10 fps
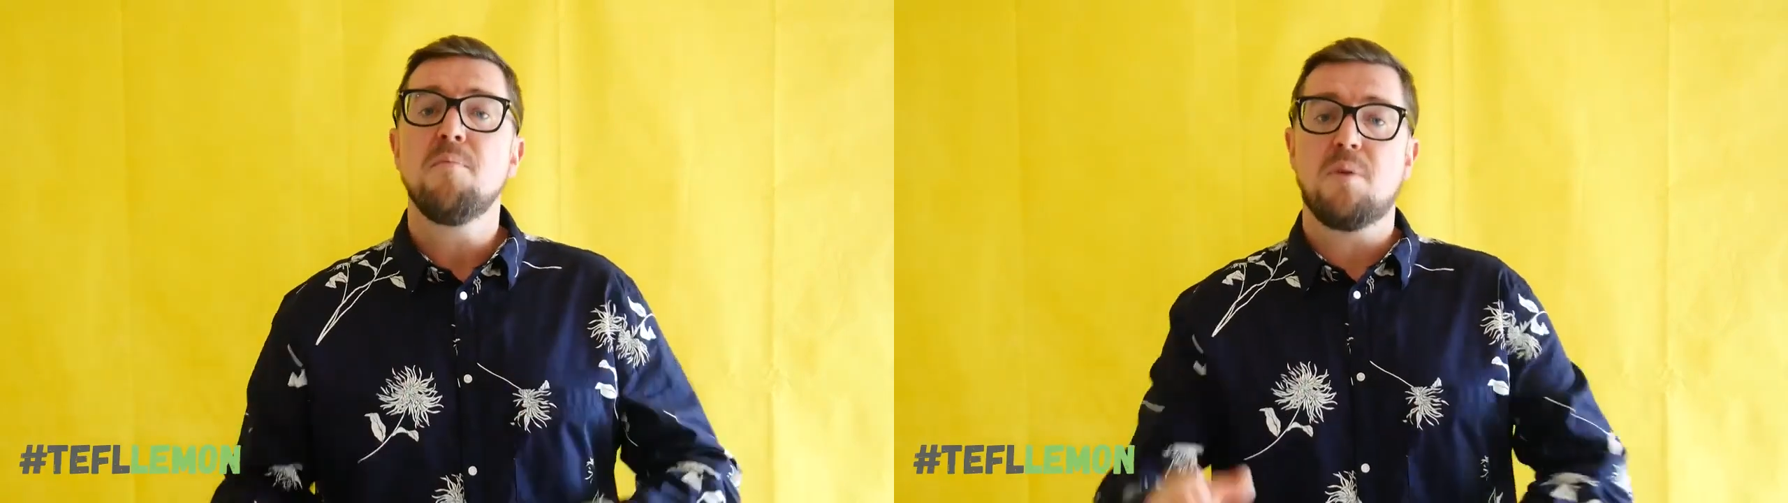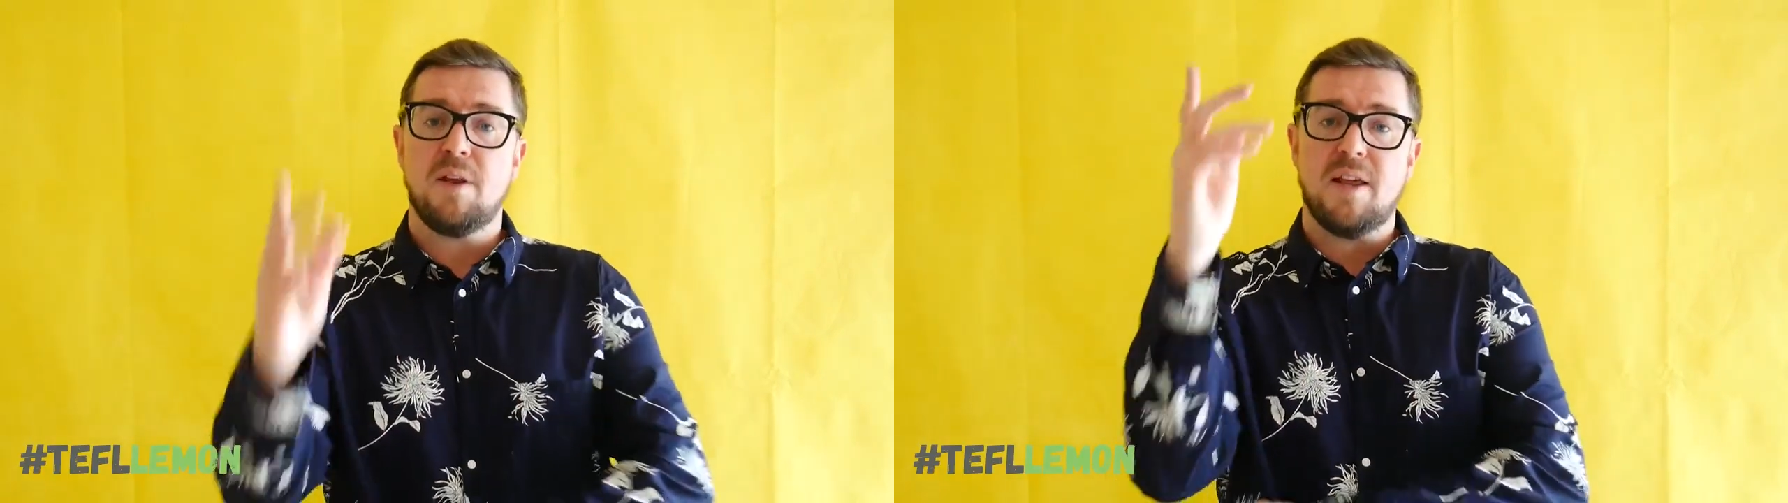
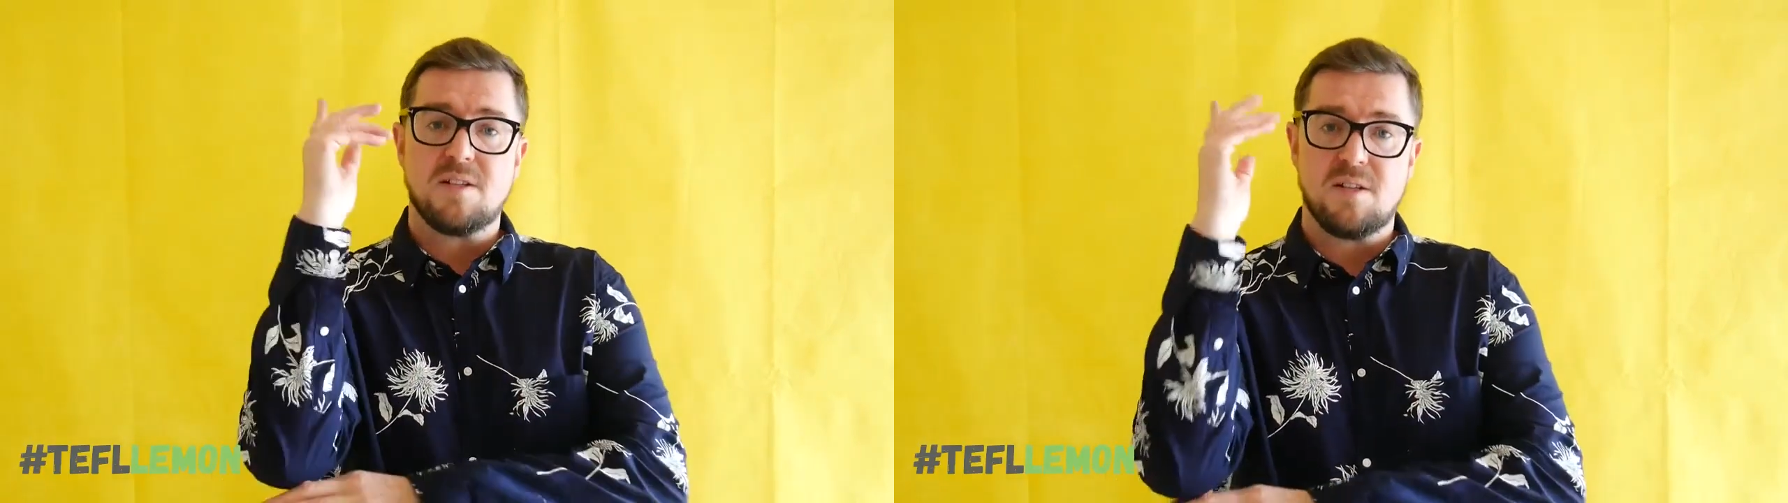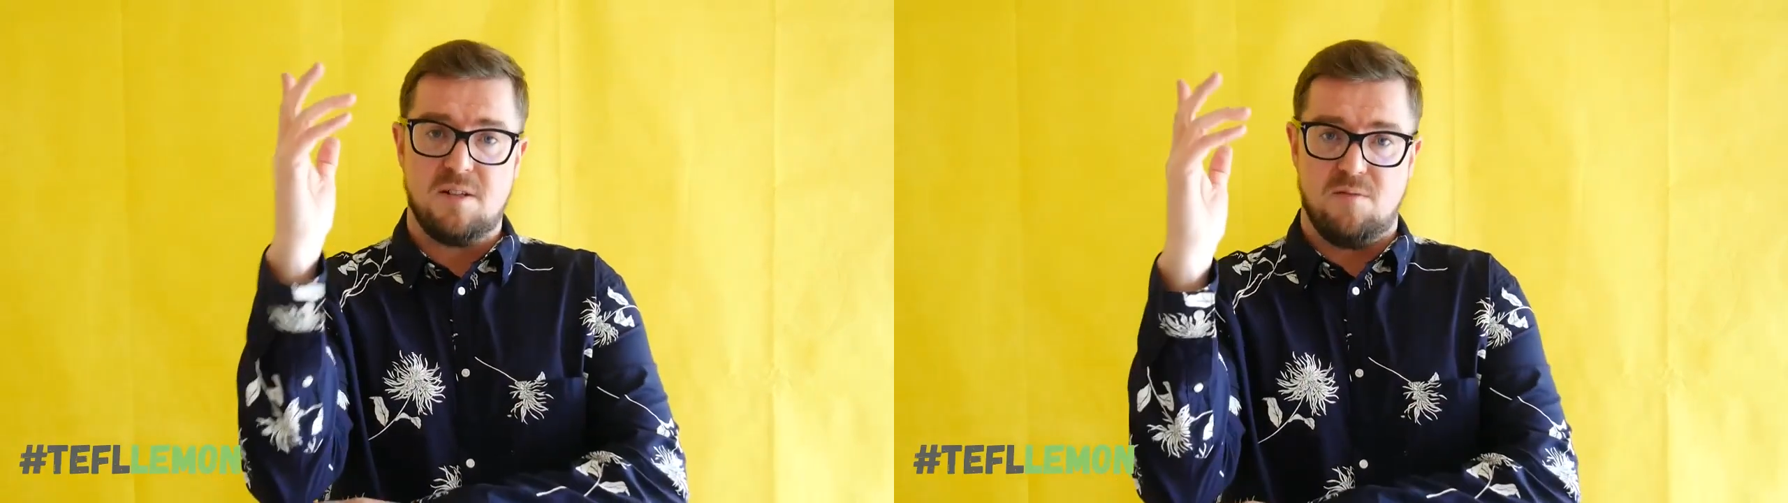But
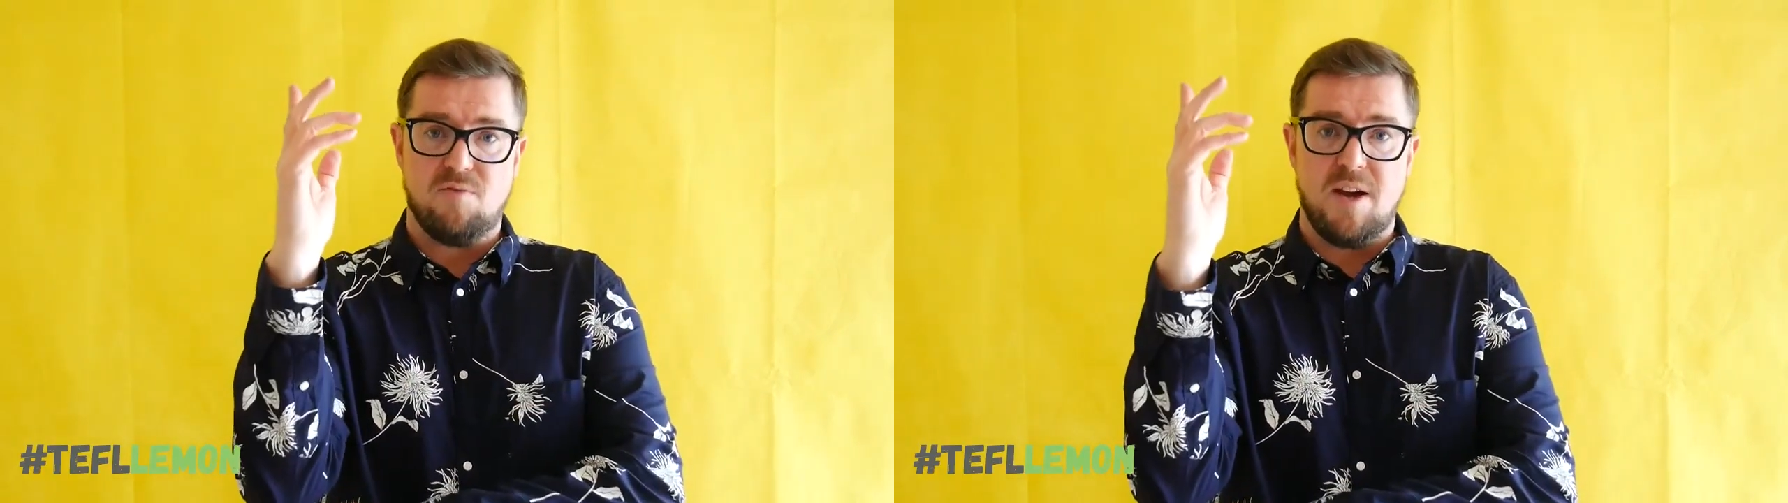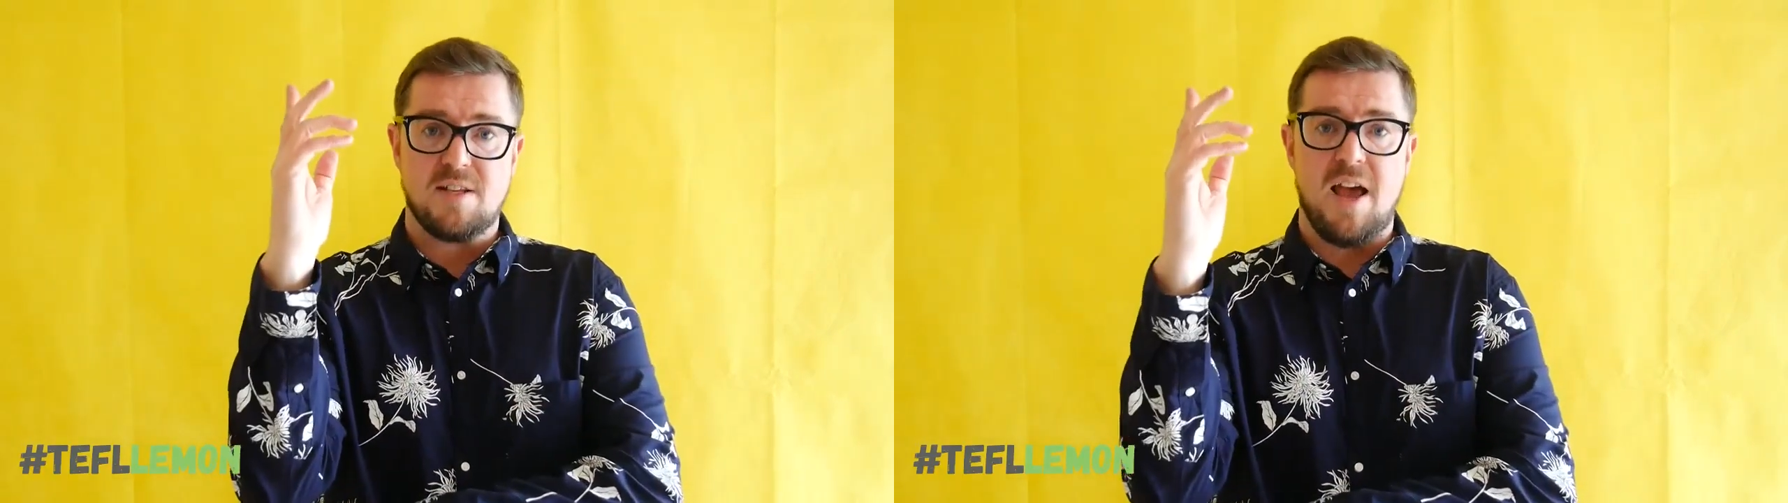let's
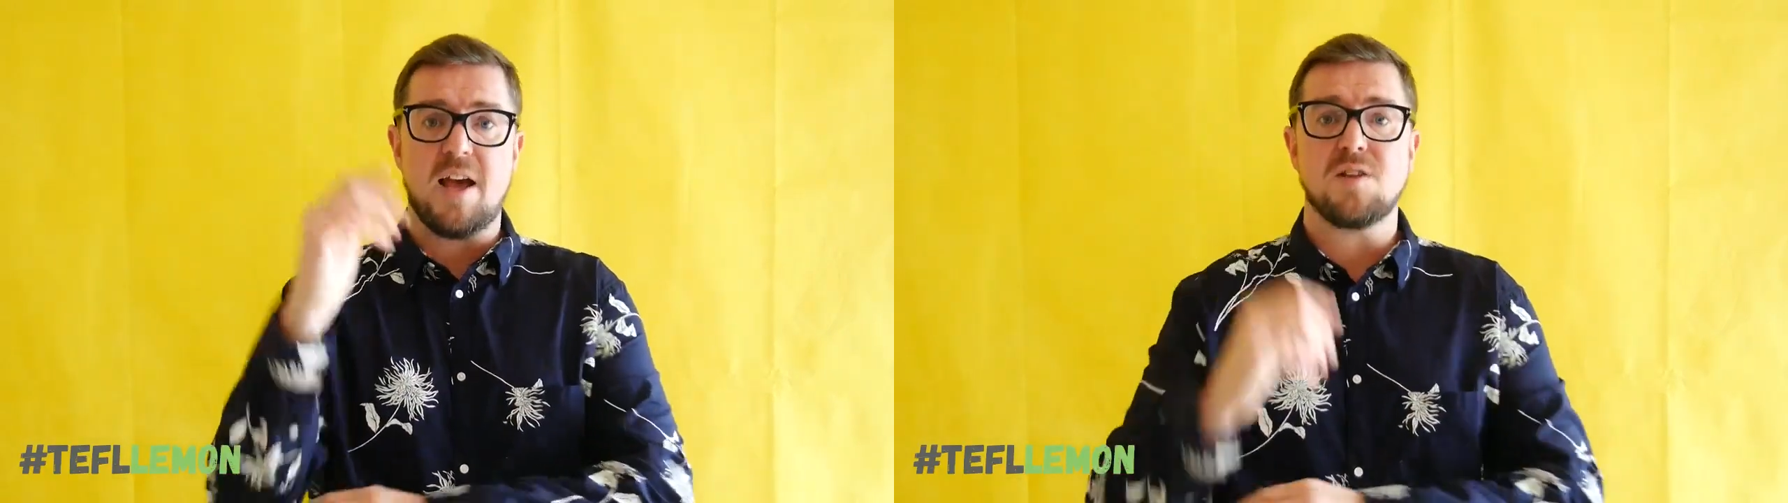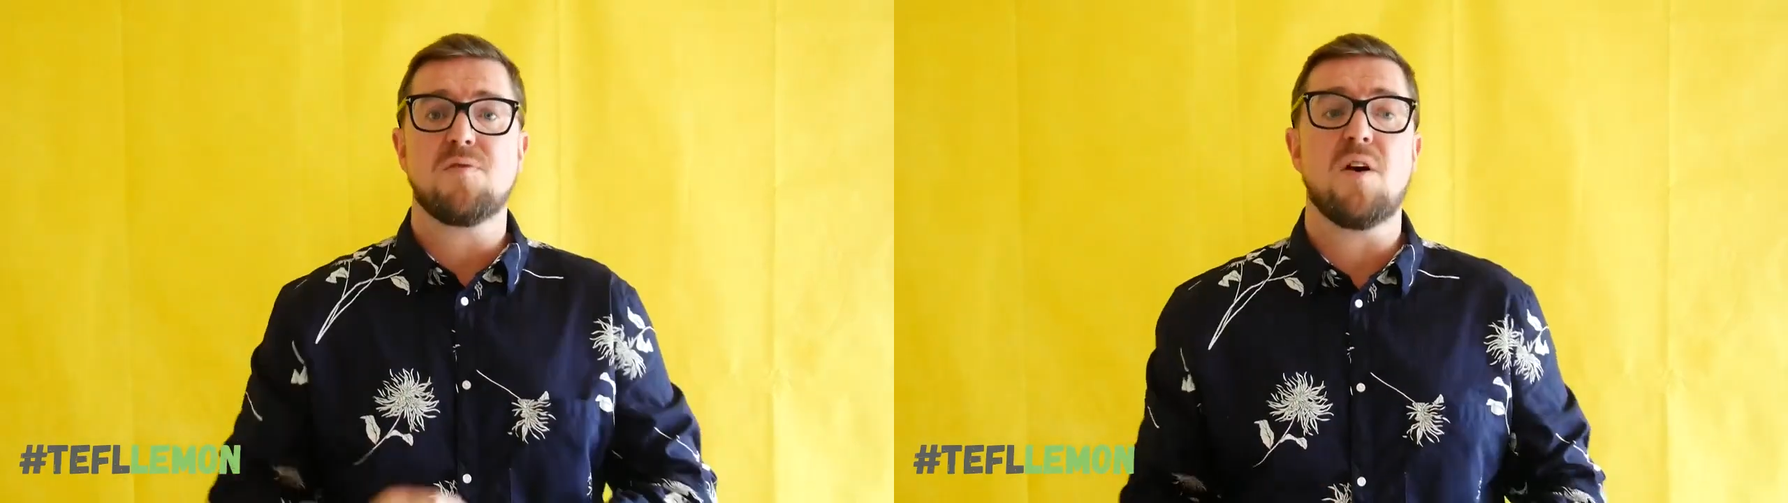raise the
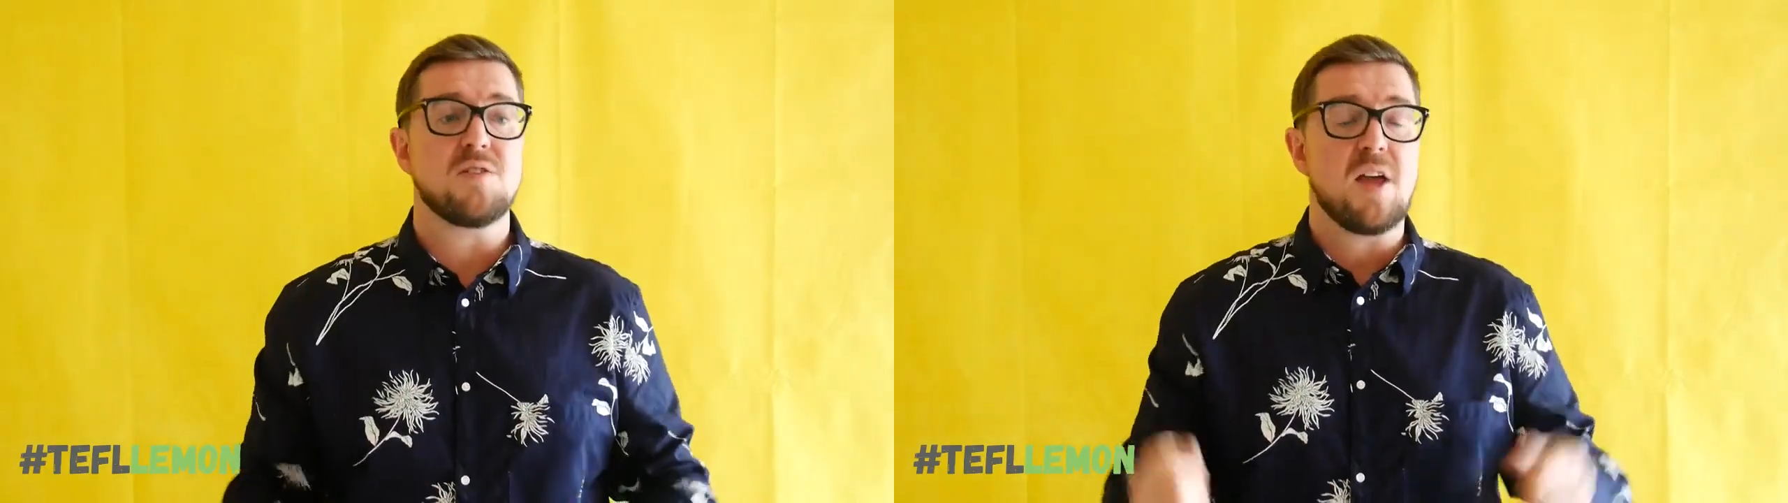hands first.